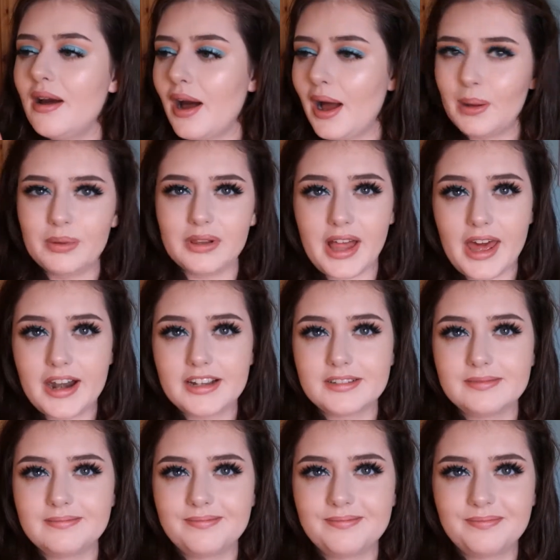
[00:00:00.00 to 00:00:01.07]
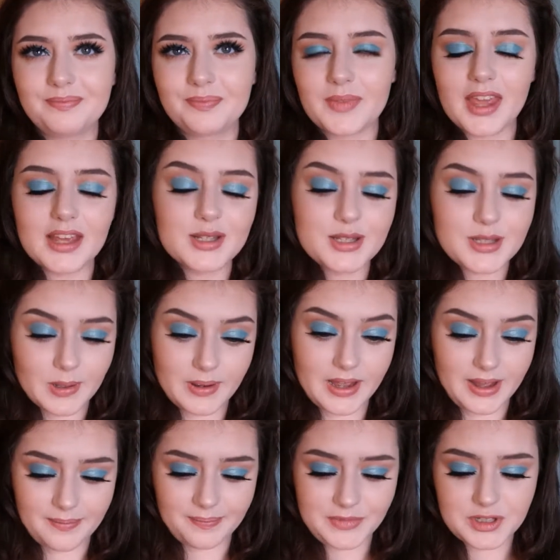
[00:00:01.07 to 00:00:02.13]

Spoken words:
I will get it. So yeah,